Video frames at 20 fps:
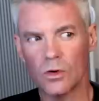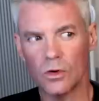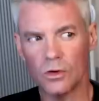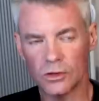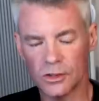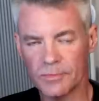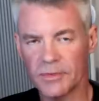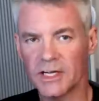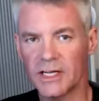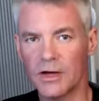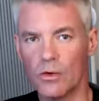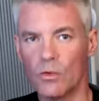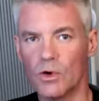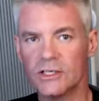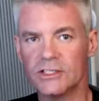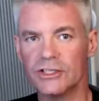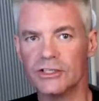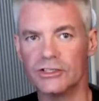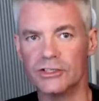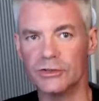Ultimately,
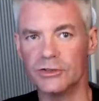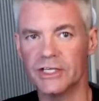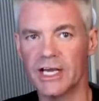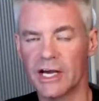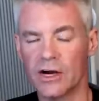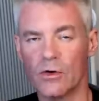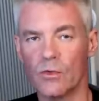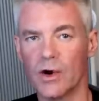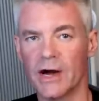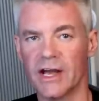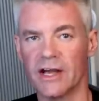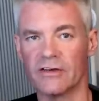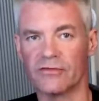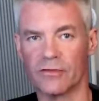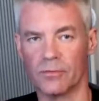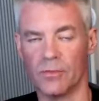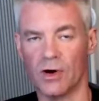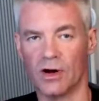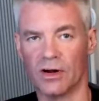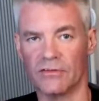what should you take away
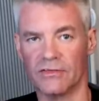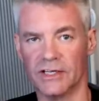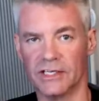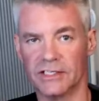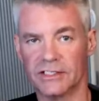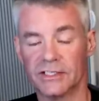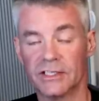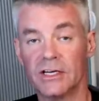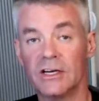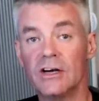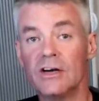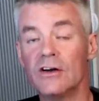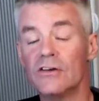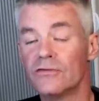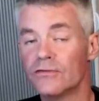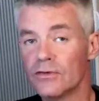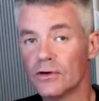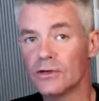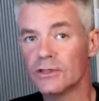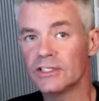from all of this?
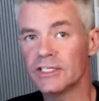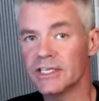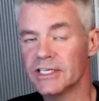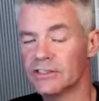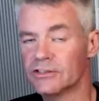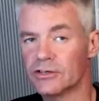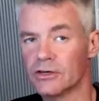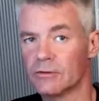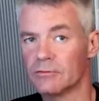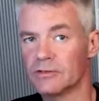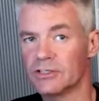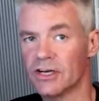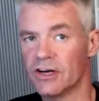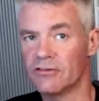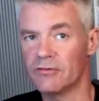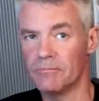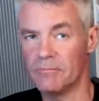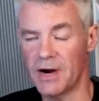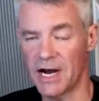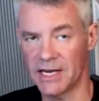First, in terms
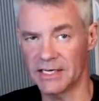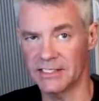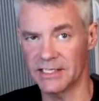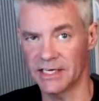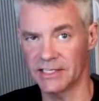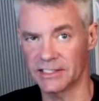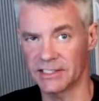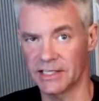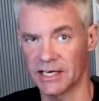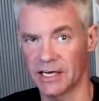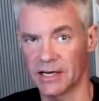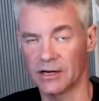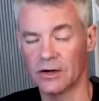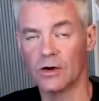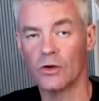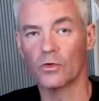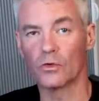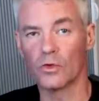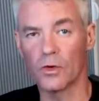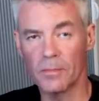of my testing,
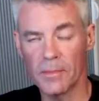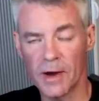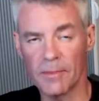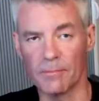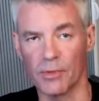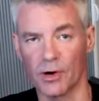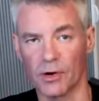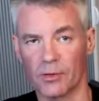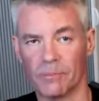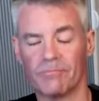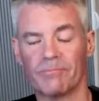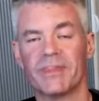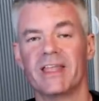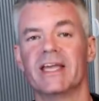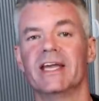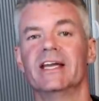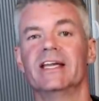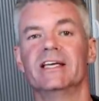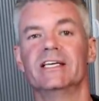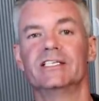remember,
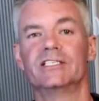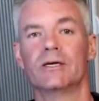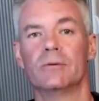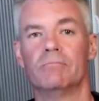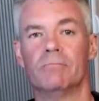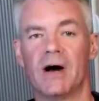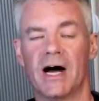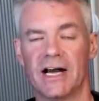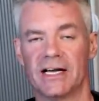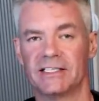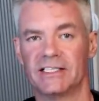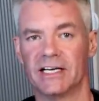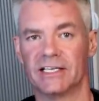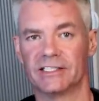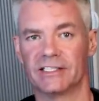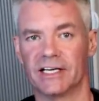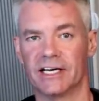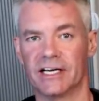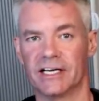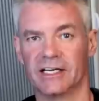it is my
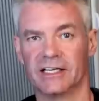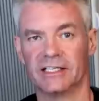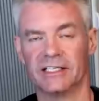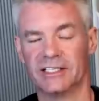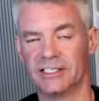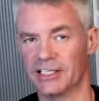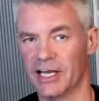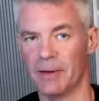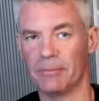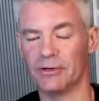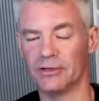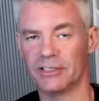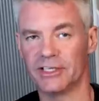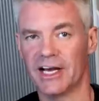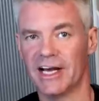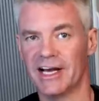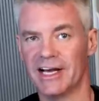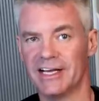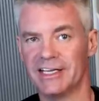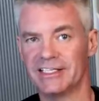testing, sample
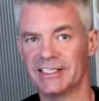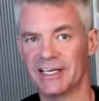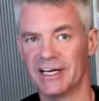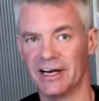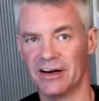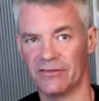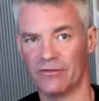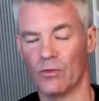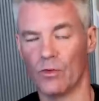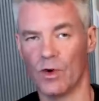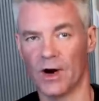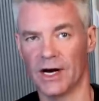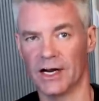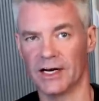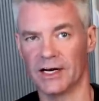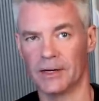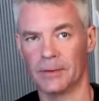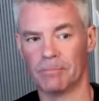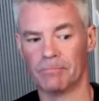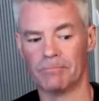size of
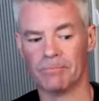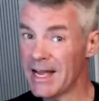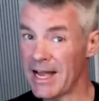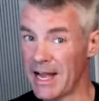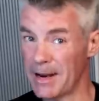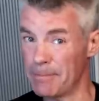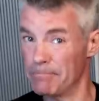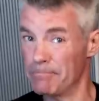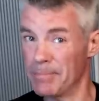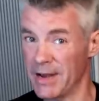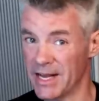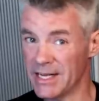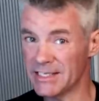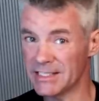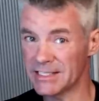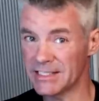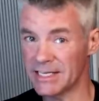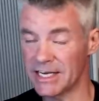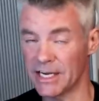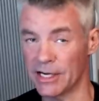one. At
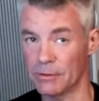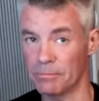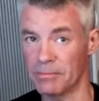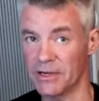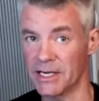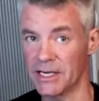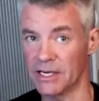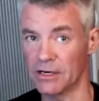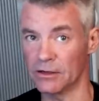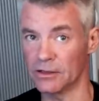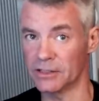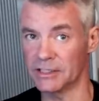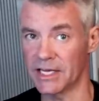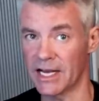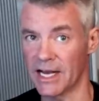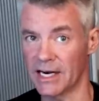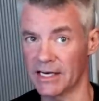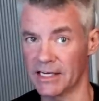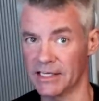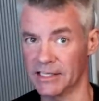best, it could be looked
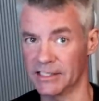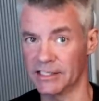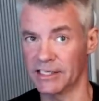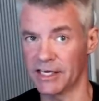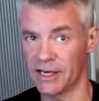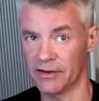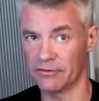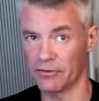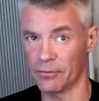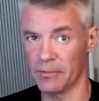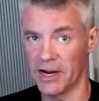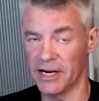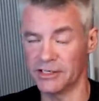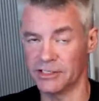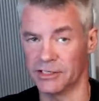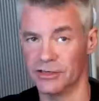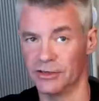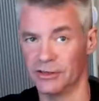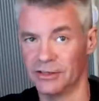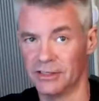at as
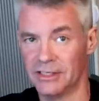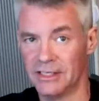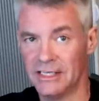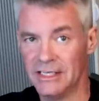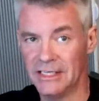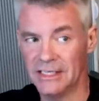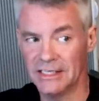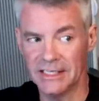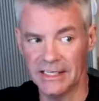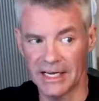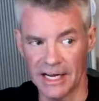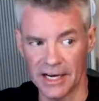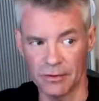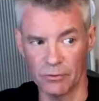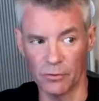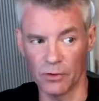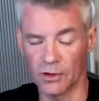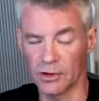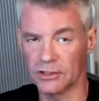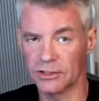informational. At
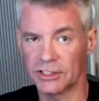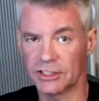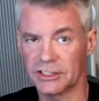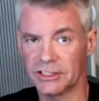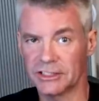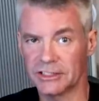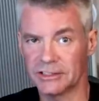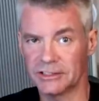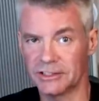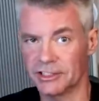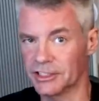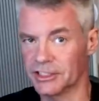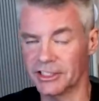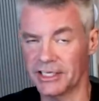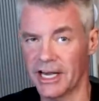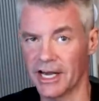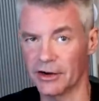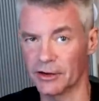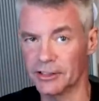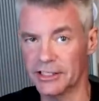worst,
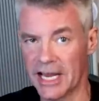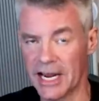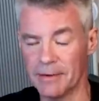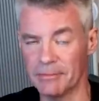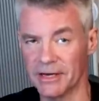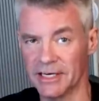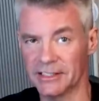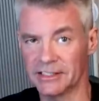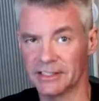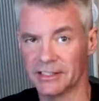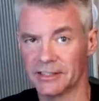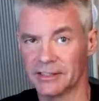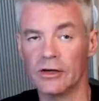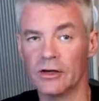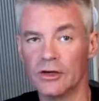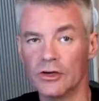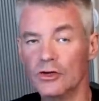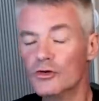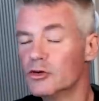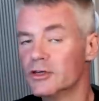just entertainment.
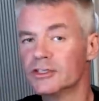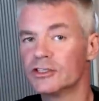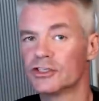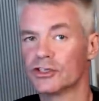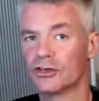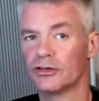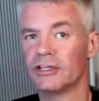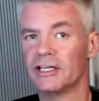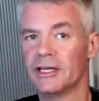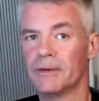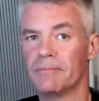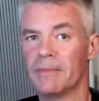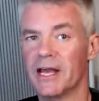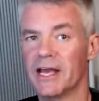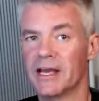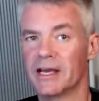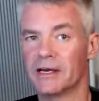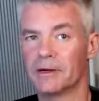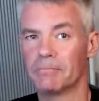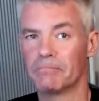You can certainly
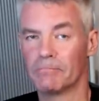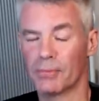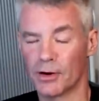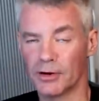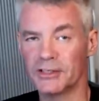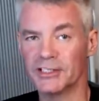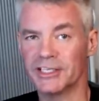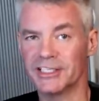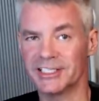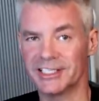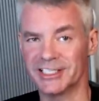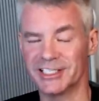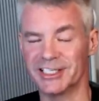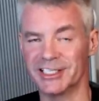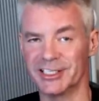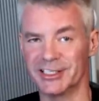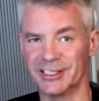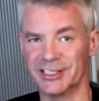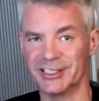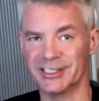make purchase
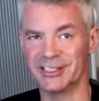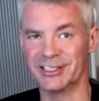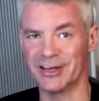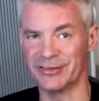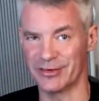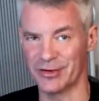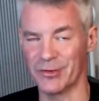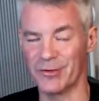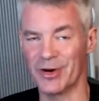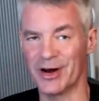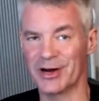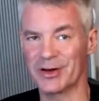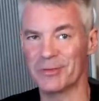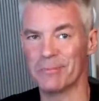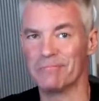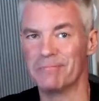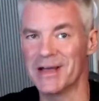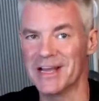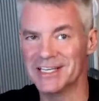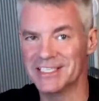decisions if you
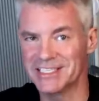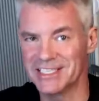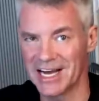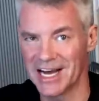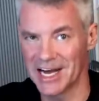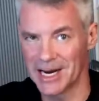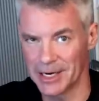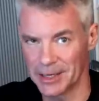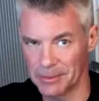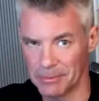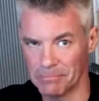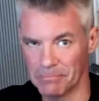want based on